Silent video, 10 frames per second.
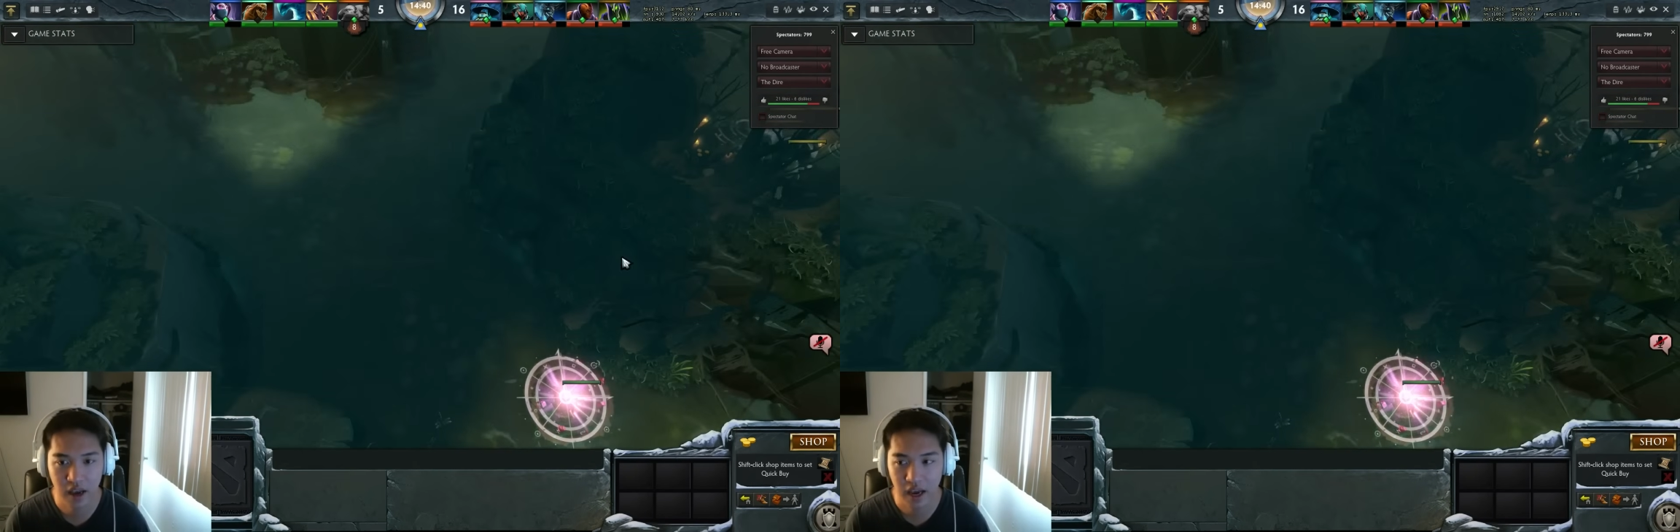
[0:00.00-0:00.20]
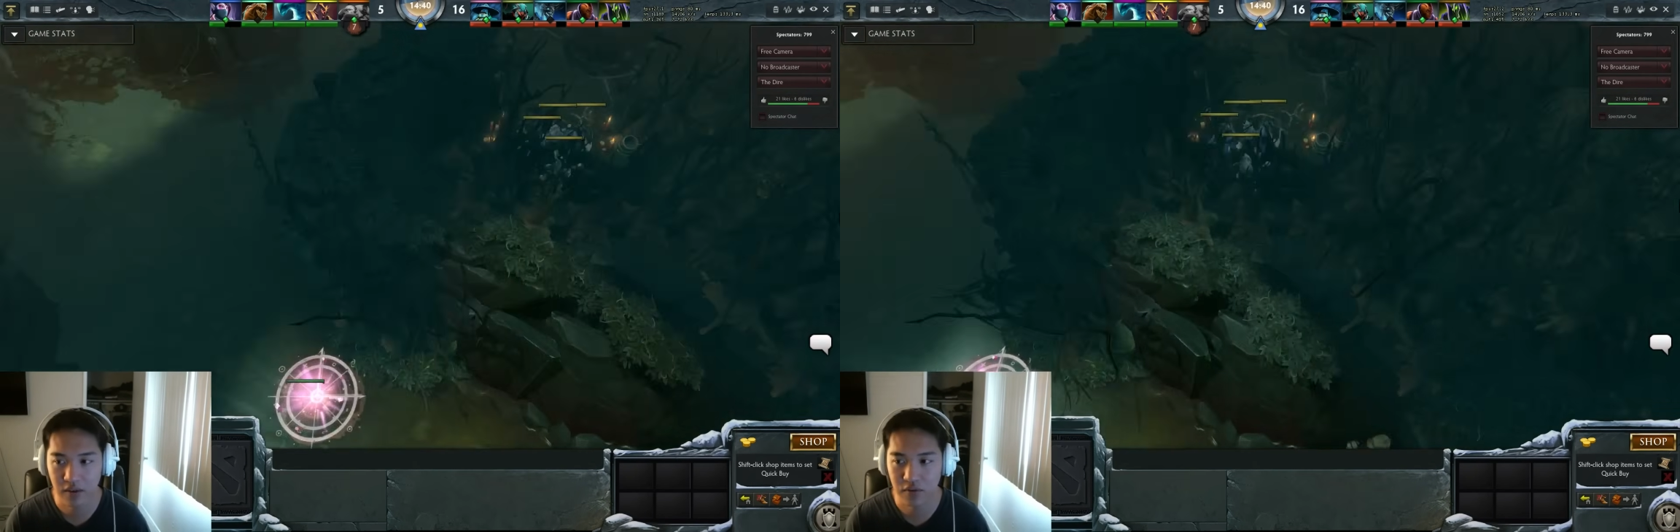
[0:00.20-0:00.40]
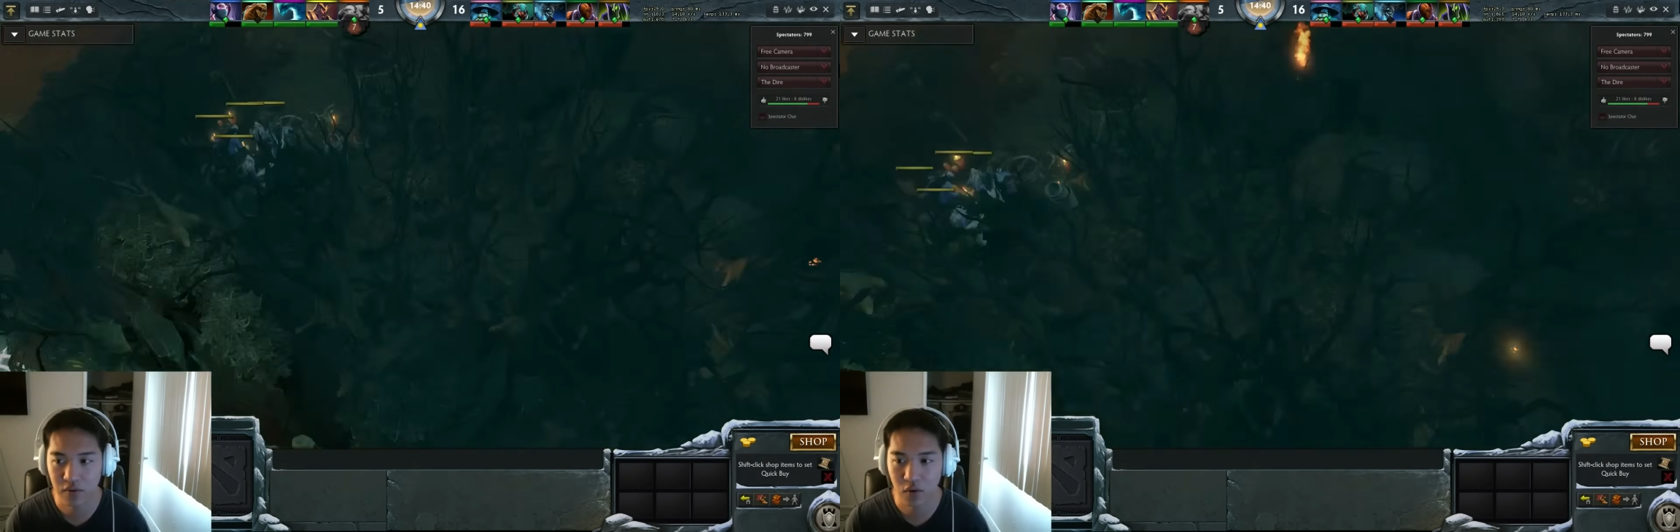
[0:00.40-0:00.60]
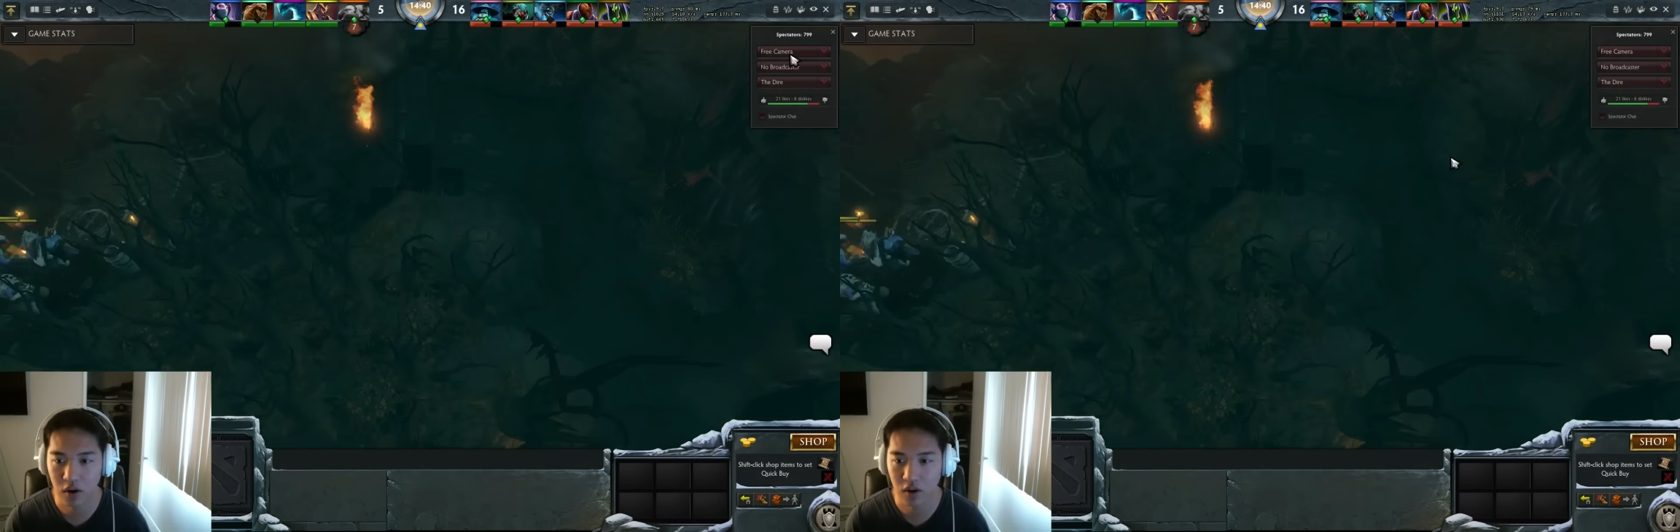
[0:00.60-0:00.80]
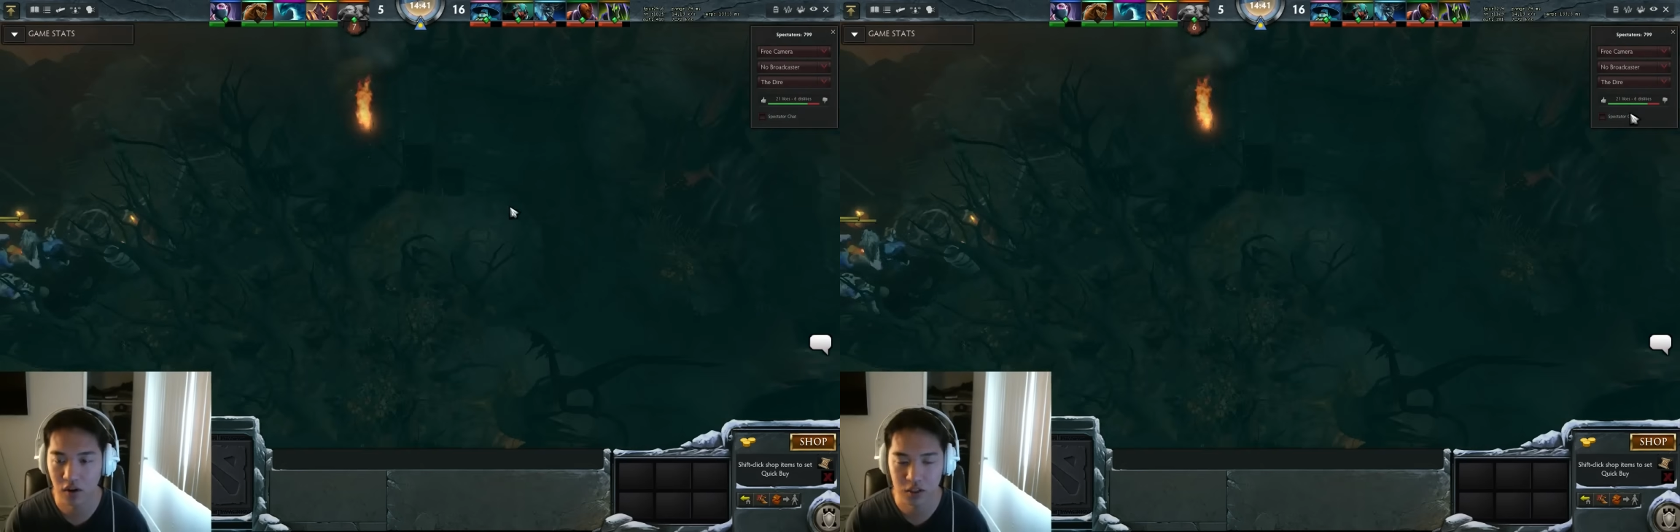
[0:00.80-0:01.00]
and
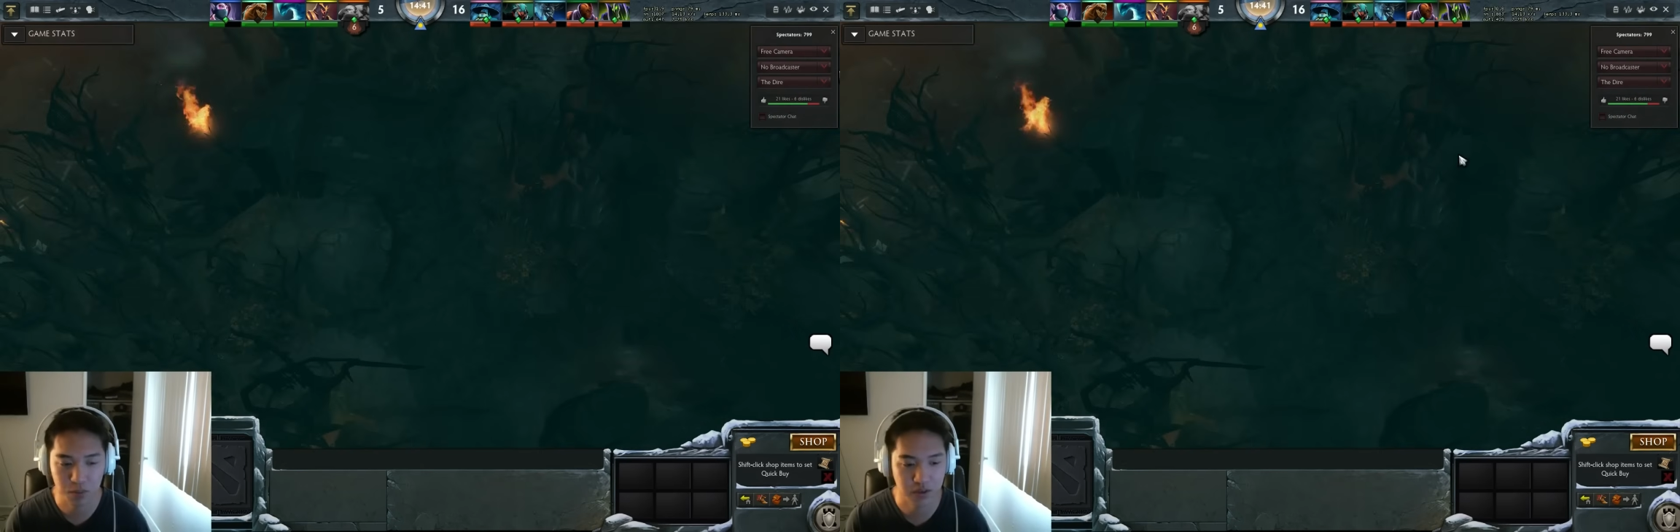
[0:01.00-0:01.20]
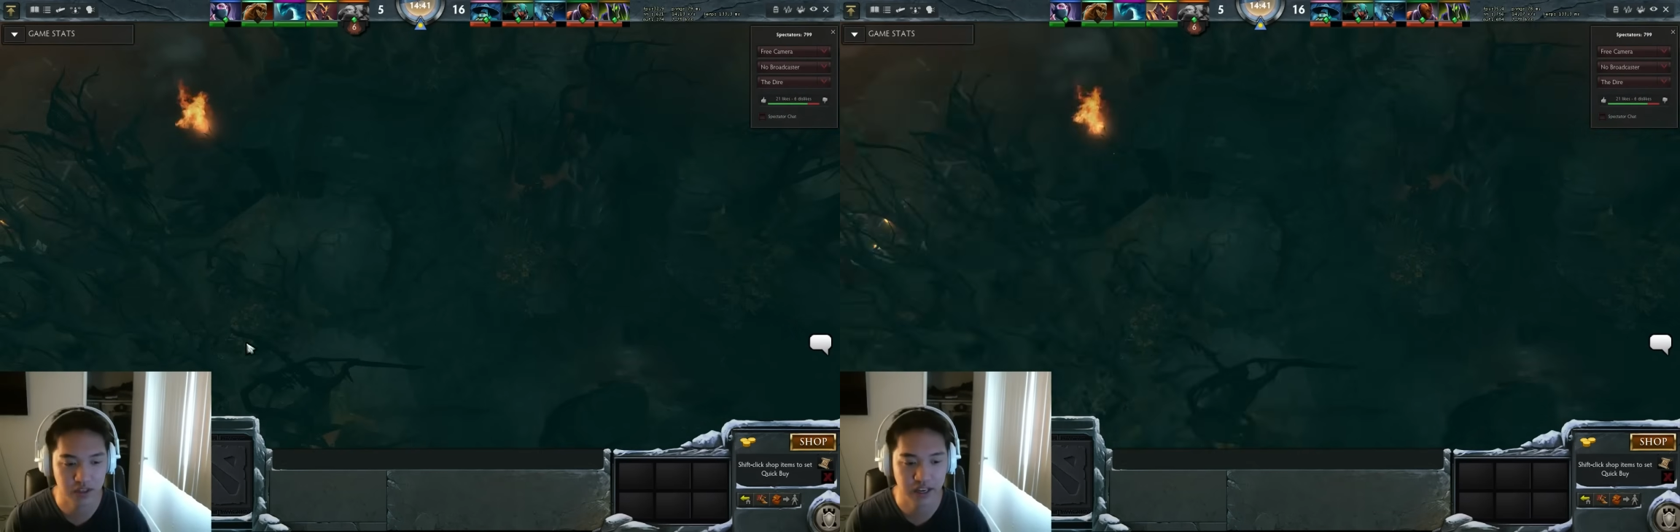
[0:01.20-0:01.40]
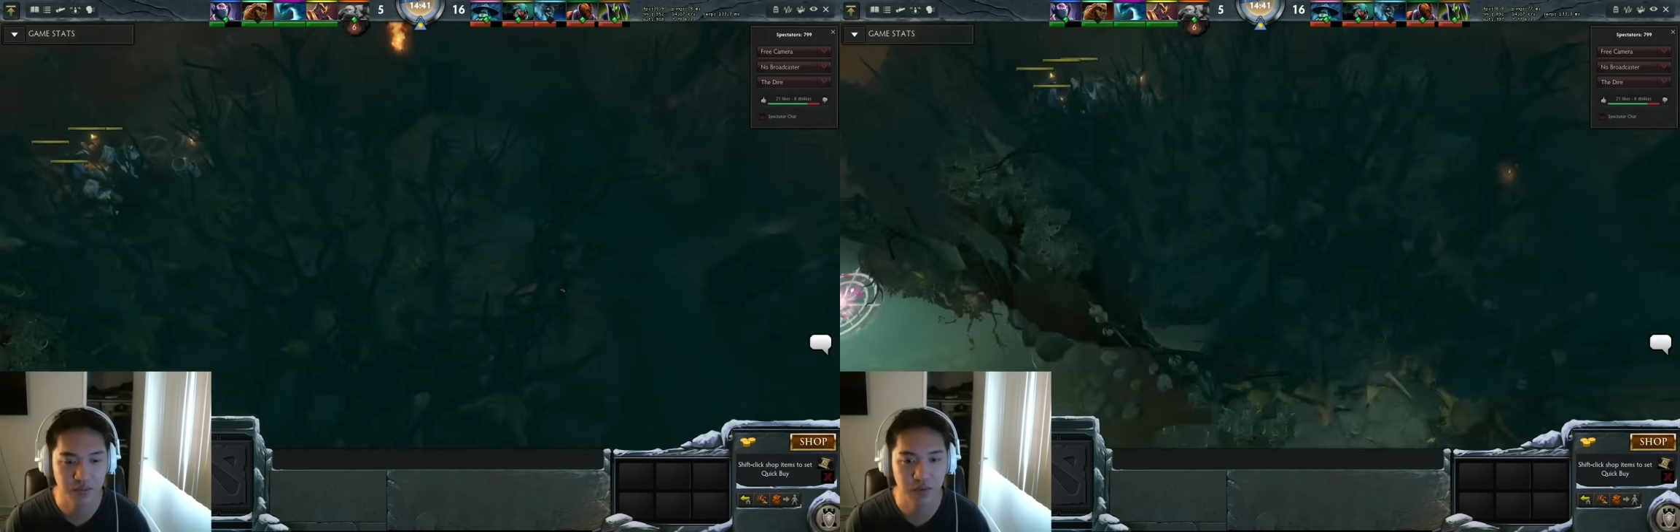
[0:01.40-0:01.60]
for large precise